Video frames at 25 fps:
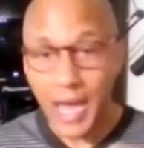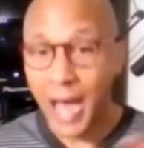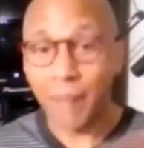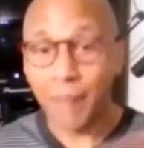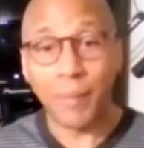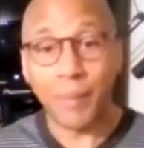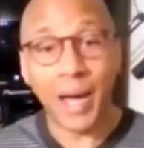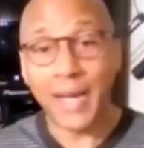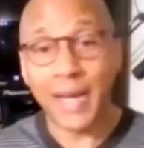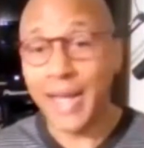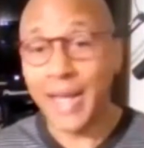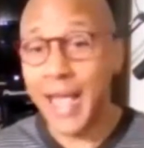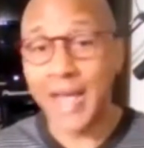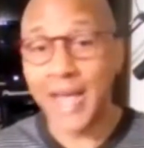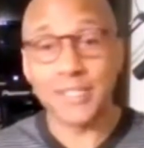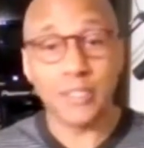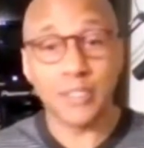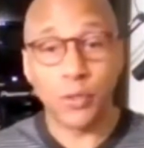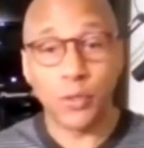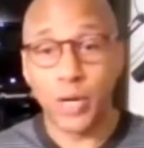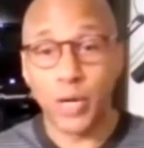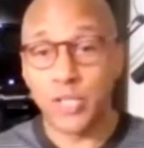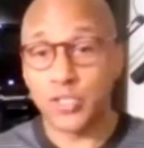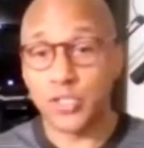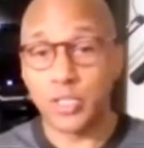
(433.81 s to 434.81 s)
I might
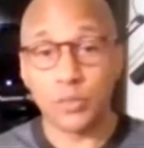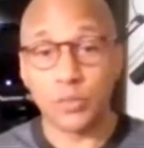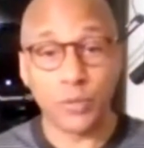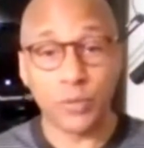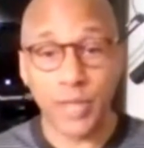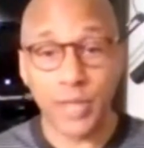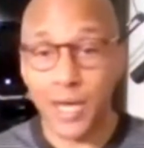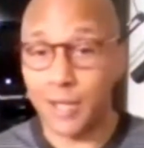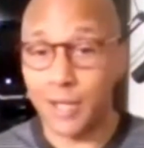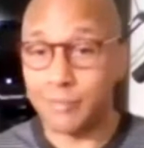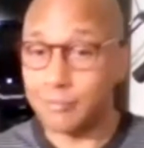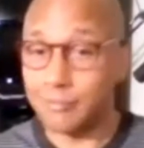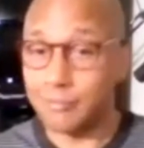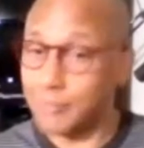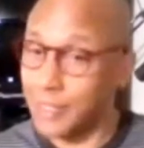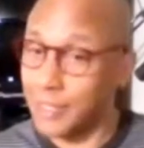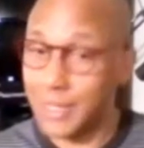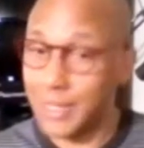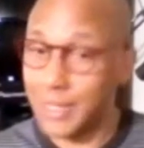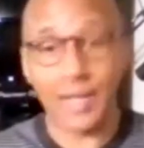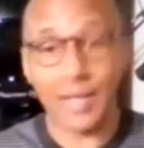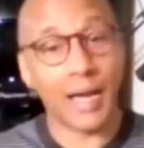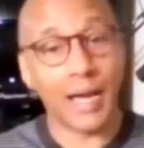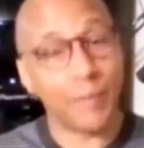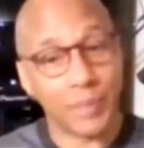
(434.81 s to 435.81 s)
ask questions without,
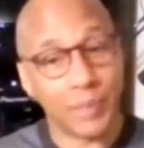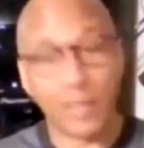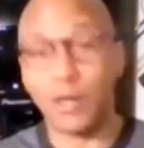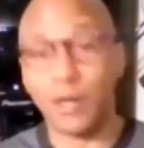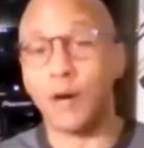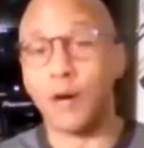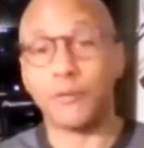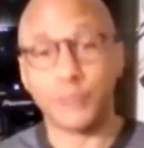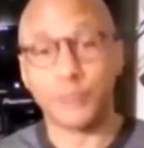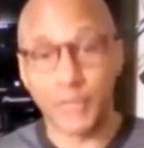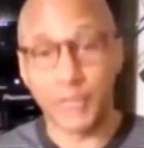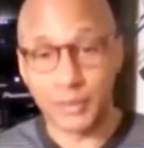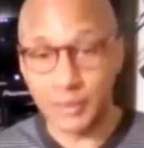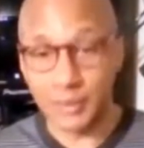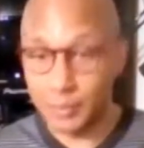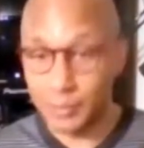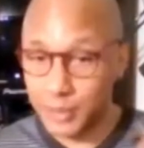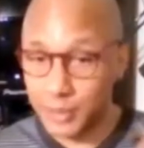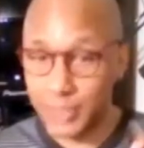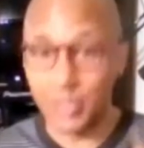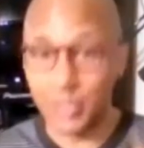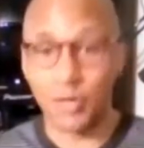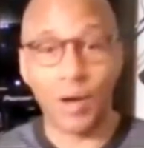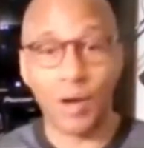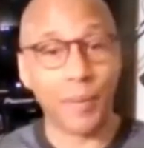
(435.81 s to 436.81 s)
and I've been off lately.
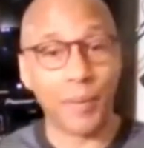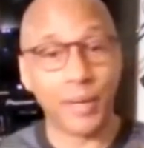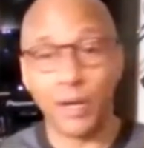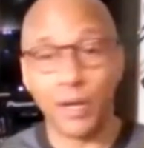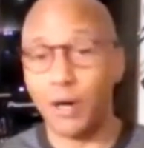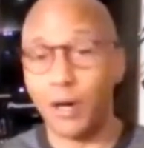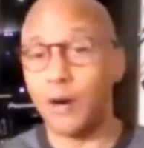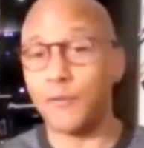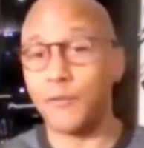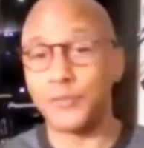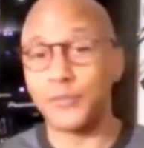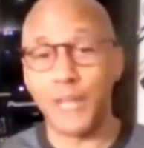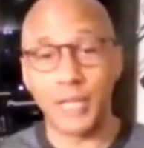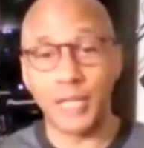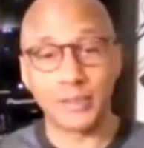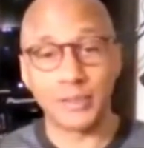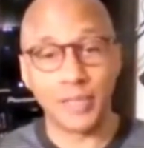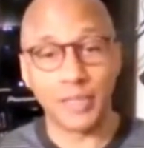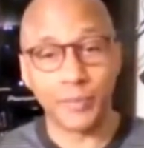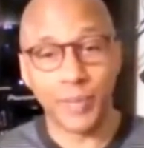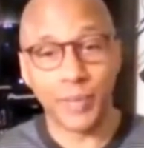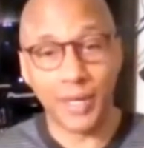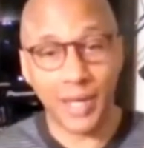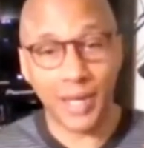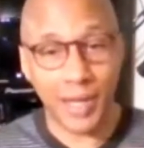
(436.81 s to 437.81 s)
I'm like, you know, I've been off
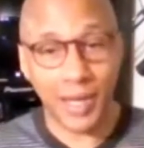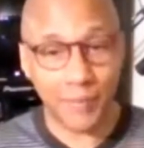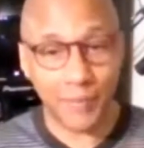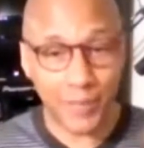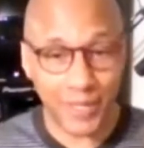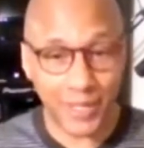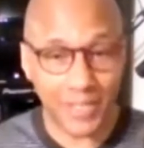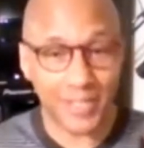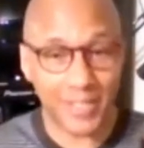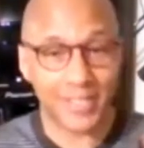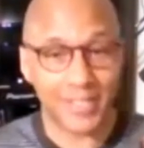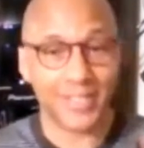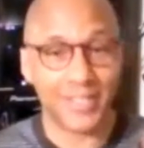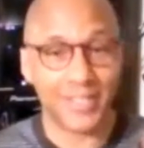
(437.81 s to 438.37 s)
lately, man. I've